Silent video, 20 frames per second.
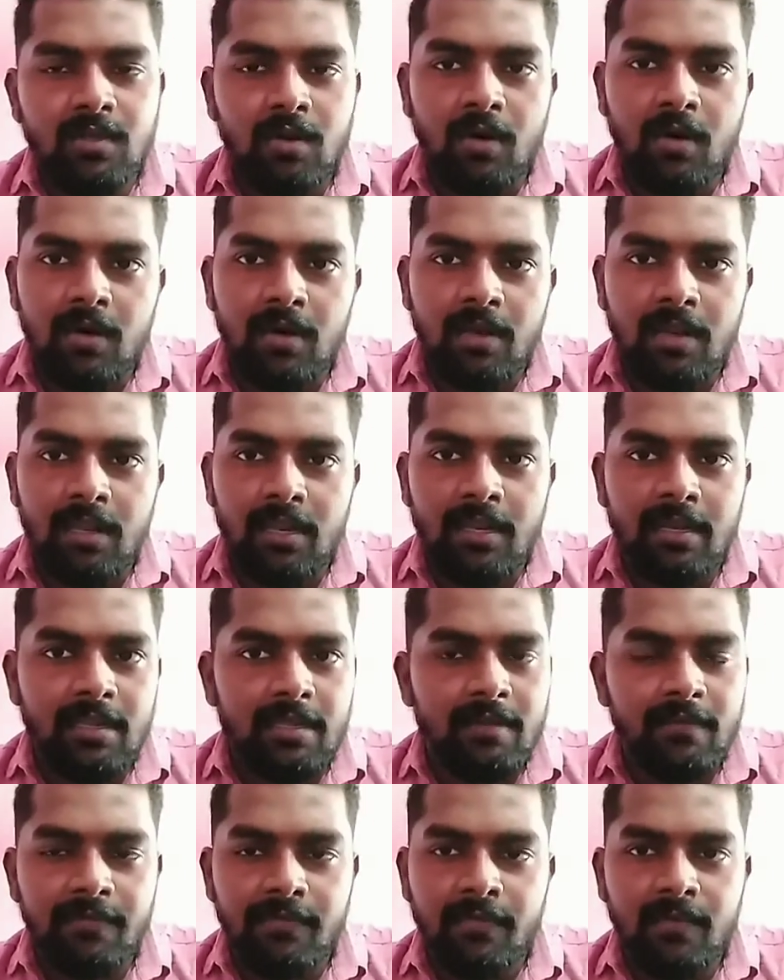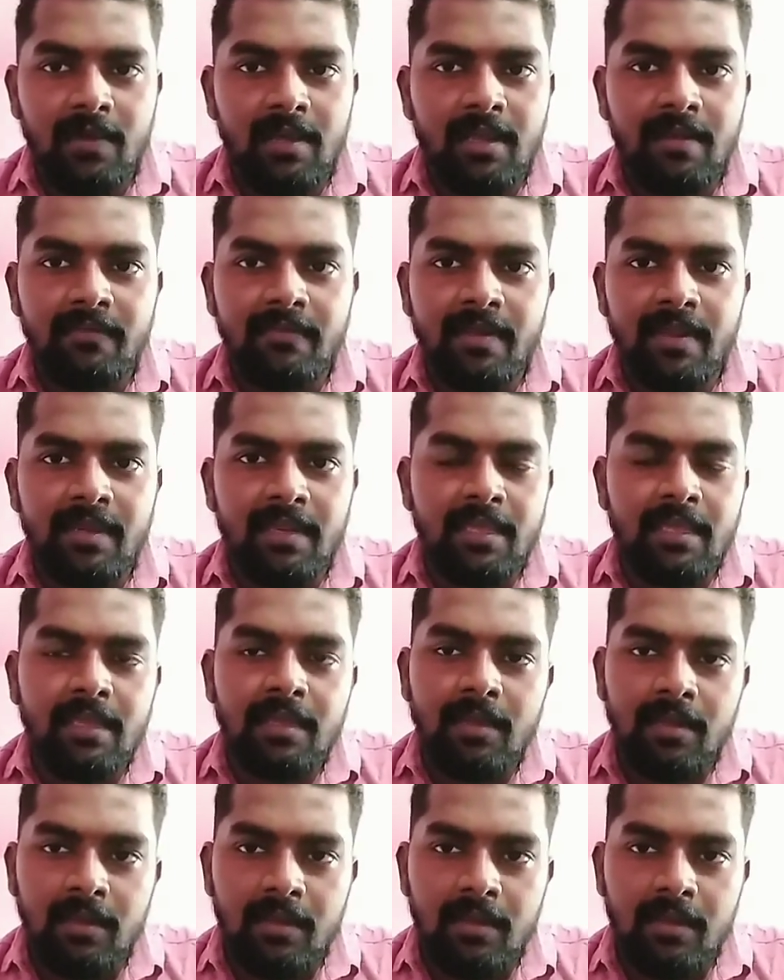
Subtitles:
or if you have any